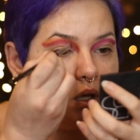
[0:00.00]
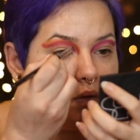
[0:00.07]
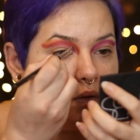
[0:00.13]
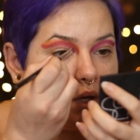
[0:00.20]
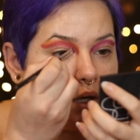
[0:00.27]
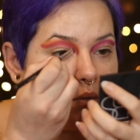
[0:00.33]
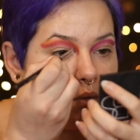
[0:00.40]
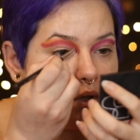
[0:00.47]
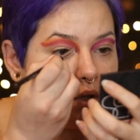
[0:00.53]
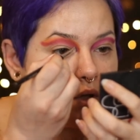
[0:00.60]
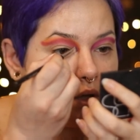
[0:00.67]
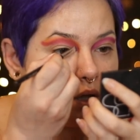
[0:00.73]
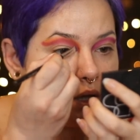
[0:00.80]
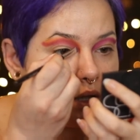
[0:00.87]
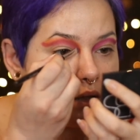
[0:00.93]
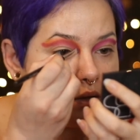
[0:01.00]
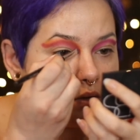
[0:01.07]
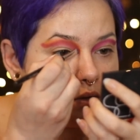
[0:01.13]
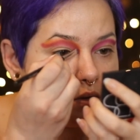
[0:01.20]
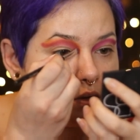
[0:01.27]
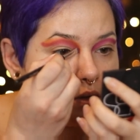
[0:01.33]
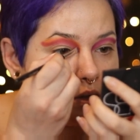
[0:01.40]
and then I'm going to like
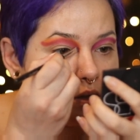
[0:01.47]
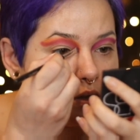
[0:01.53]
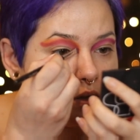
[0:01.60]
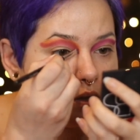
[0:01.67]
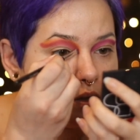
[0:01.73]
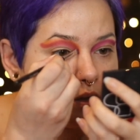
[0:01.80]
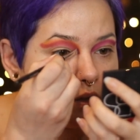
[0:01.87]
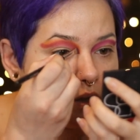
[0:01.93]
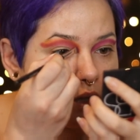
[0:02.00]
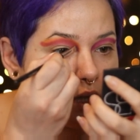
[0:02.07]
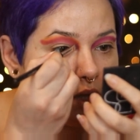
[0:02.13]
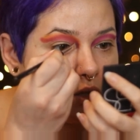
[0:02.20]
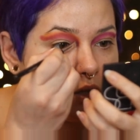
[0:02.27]
sketch